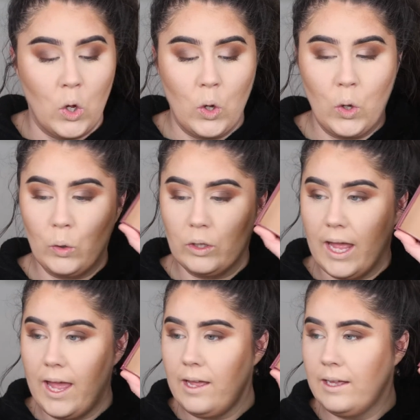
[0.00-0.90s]

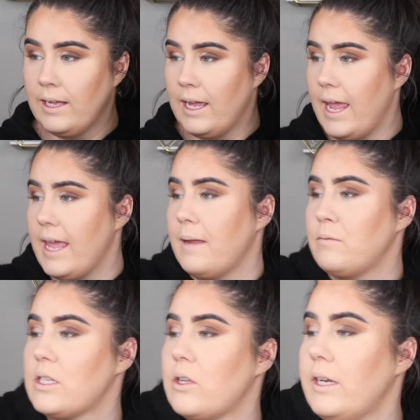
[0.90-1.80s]
Hoola, and I'm
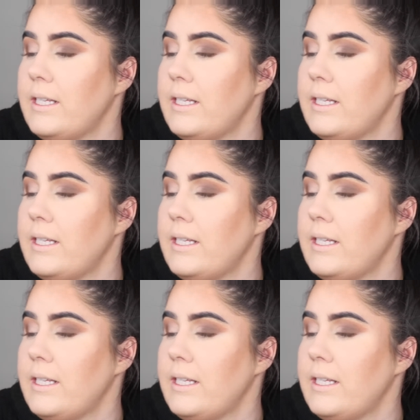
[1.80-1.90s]
just gonna